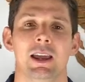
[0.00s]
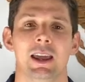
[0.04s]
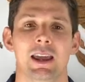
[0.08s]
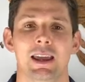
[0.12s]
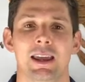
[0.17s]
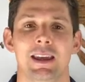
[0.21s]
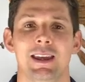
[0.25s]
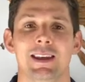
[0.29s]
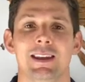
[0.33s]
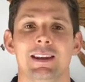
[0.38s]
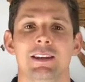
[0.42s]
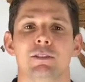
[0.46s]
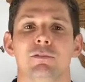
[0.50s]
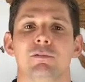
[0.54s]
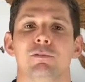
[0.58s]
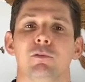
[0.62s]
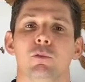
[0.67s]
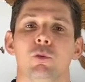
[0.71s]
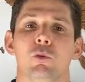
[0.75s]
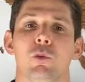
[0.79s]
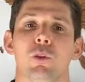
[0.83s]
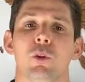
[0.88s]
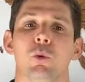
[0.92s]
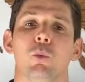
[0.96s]
And
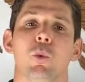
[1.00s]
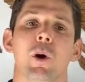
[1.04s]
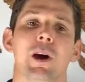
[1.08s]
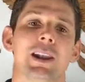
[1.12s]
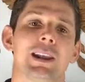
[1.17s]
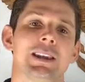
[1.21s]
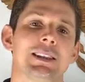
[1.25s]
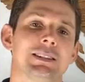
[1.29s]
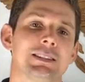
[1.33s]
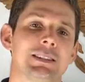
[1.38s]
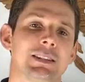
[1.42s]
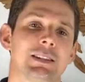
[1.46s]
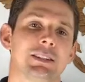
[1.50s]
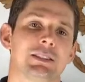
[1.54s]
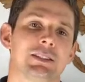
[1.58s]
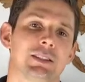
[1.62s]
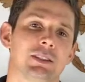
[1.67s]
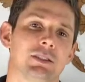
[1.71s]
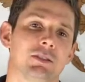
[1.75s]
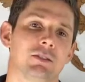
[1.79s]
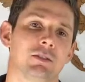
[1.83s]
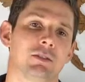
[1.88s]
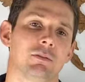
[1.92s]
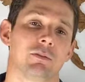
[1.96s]
for the
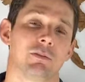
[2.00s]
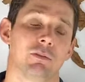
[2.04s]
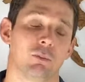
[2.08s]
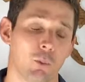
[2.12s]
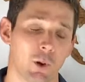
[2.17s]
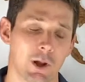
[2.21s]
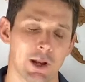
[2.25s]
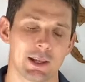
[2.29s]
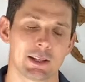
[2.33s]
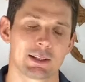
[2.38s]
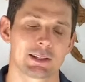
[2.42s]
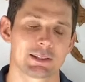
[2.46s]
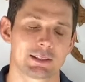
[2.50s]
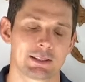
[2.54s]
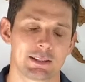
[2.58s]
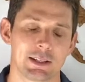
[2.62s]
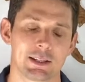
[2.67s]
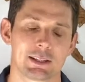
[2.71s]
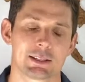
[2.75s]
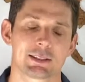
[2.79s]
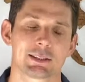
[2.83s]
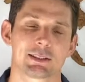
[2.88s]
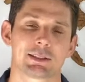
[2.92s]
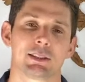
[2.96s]

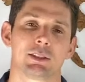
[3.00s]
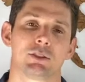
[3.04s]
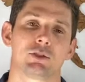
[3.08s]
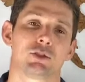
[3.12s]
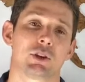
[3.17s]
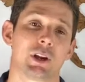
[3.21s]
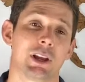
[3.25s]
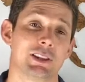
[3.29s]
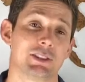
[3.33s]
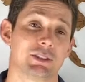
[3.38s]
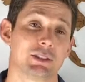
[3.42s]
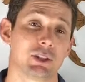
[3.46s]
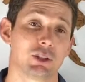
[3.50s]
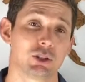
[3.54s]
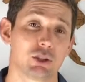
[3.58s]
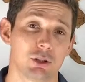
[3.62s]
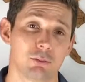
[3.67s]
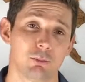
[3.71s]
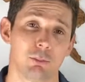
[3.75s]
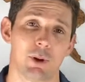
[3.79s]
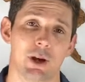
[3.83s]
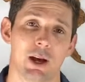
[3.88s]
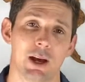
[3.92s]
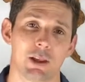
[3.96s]
186
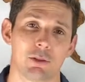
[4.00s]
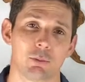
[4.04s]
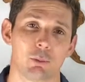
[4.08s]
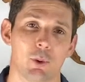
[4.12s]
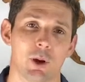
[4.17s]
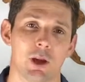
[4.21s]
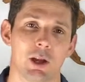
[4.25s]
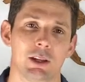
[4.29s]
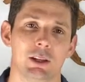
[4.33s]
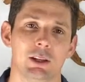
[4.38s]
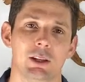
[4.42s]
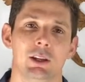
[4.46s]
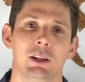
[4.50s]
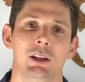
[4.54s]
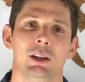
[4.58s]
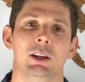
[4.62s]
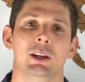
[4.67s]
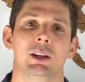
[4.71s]
transition pathway,